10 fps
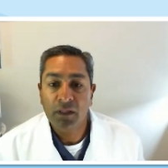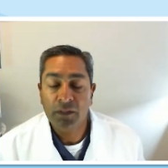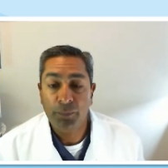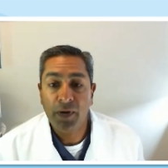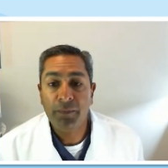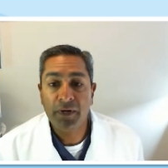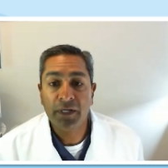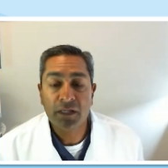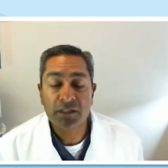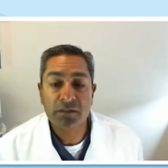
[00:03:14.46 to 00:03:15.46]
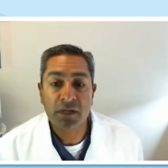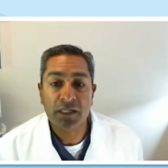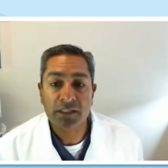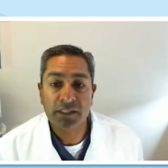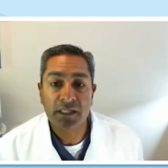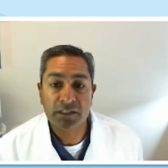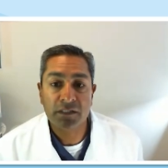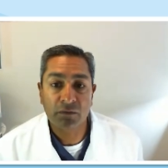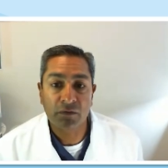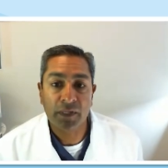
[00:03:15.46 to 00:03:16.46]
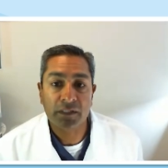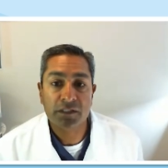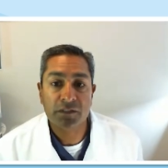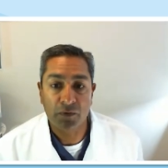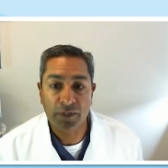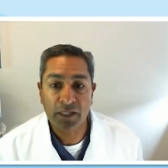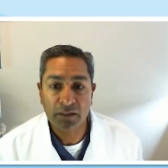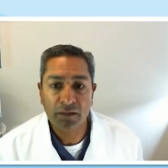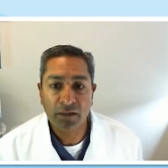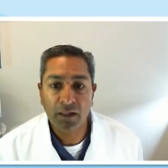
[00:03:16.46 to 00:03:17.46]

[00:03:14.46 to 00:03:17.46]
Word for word: The primary cause in the United States still remains smoking.